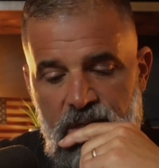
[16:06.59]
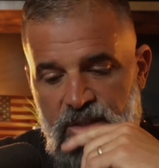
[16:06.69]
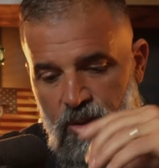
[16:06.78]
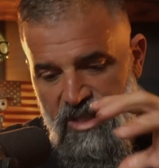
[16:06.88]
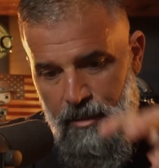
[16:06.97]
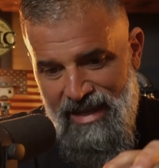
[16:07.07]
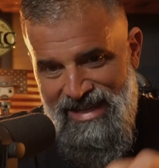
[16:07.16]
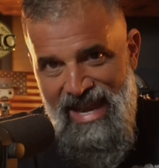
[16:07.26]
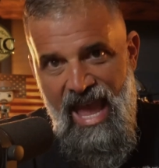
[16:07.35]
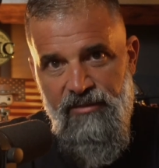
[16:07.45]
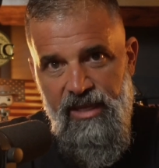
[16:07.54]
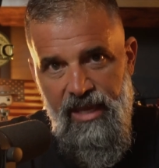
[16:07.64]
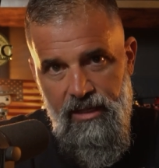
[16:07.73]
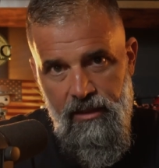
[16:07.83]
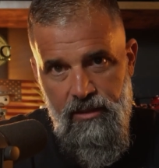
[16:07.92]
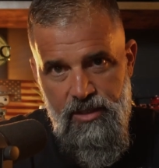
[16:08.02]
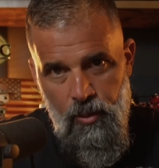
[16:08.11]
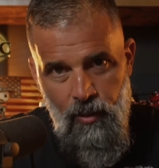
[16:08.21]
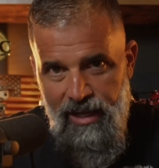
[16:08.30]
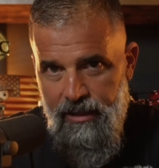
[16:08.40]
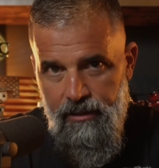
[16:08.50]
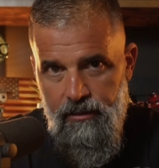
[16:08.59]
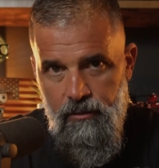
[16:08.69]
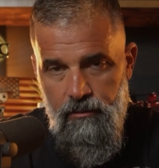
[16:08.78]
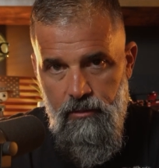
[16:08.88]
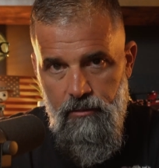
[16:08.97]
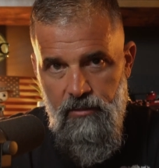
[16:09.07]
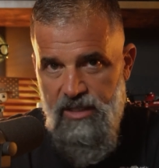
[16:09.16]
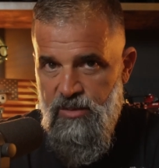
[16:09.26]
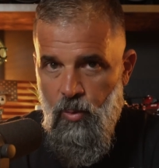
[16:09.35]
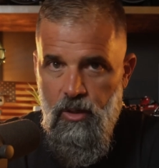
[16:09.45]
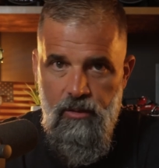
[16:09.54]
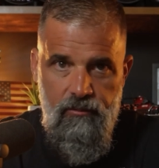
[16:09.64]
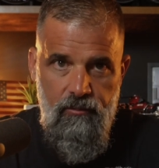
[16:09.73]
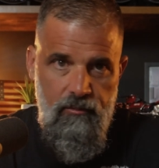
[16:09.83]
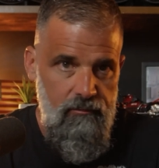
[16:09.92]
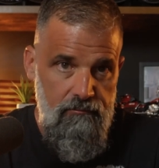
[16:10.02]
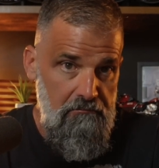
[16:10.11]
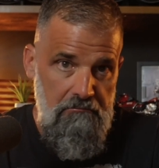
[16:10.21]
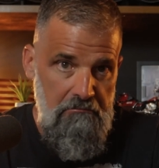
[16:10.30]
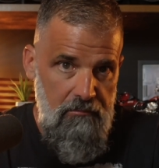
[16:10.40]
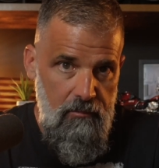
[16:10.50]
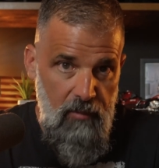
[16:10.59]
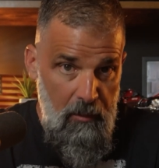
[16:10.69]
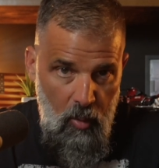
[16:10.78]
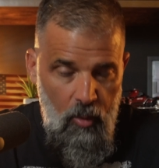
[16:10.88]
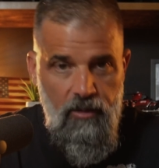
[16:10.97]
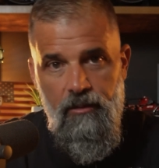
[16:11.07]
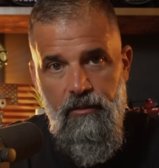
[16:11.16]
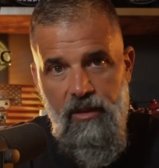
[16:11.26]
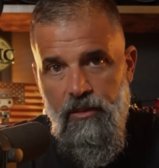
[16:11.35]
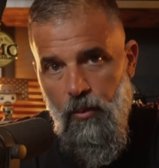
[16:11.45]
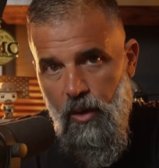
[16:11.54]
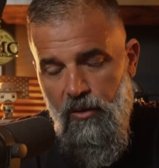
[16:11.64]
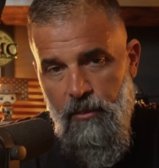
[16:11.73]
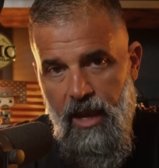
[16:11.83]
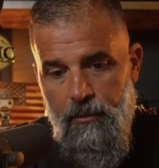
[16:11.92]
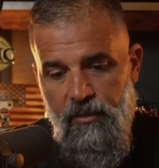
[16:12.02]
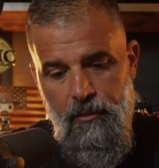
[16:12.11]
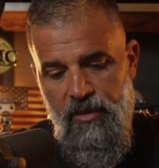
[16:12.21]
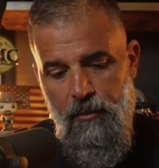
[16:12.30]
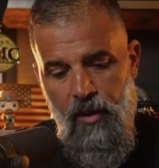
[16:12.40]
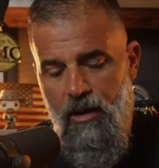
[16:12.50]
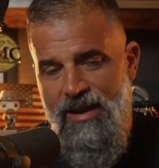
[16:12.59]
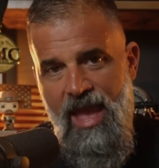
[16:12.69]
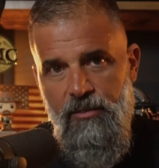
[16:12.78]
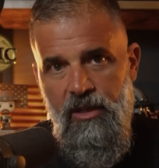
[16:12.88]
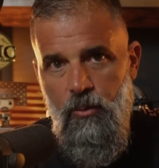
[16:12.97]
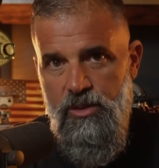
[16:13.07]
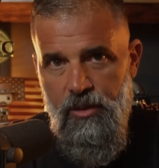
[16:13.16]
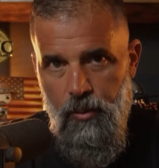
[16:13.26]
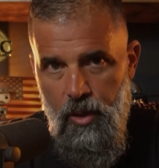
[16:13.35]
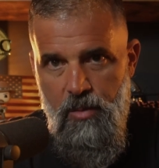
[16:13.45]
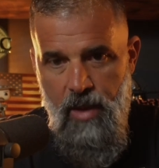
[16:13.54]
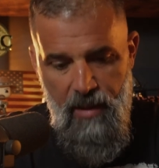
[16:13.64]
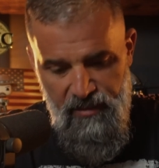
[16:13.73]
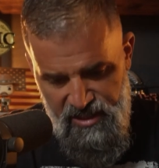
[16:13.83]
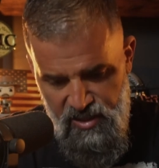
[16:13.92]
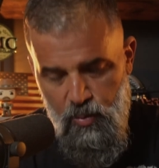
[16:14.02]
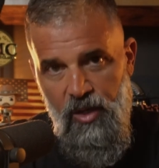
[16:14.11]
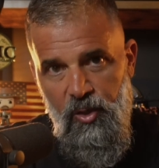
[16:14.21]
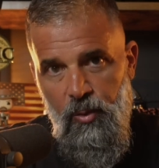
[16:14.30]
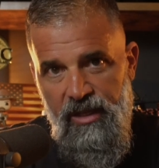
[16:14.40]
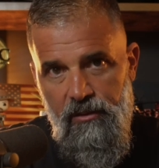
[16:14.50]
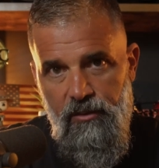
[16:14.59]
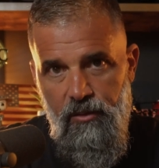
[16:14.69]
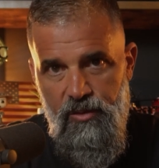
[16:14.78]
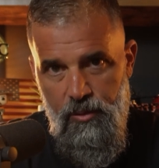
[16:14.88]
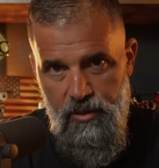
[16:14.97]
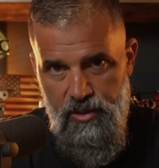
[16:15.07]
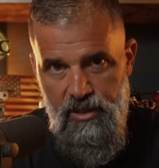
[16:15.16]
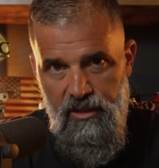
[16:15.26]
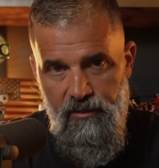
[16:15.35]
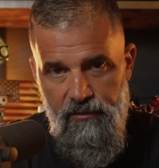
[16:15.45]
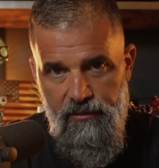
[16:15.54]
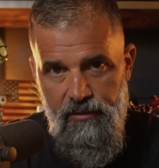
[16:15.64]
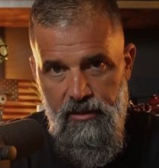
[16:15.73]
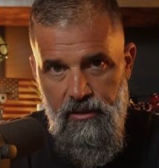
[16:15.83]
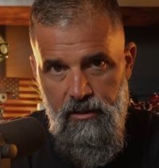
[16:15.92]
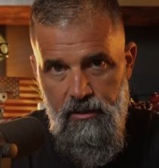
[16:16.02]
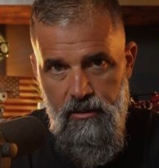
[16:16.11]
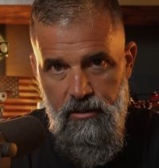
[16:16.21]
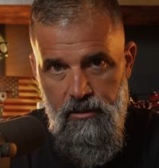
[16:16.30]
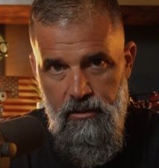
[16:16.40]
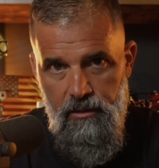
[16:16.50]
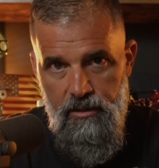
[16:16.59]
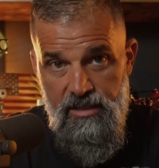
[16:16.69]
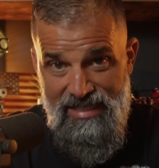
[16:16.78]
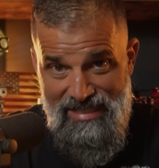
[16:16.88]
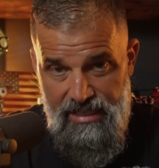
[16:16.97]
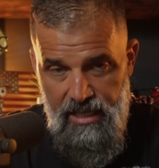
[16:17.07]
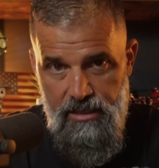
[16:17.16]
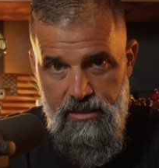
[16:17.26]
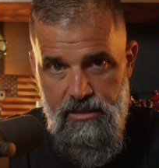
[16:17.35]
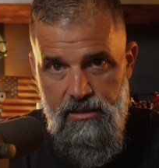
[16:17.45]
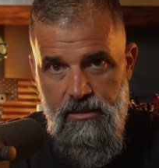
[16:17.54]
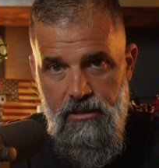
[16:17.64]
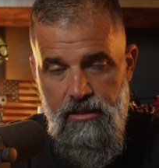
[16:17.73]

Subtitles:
So it's about navigating the terrain. That's more important than the roadmap. The bar napkin was the roadmap. This is what you need to do to achieve success.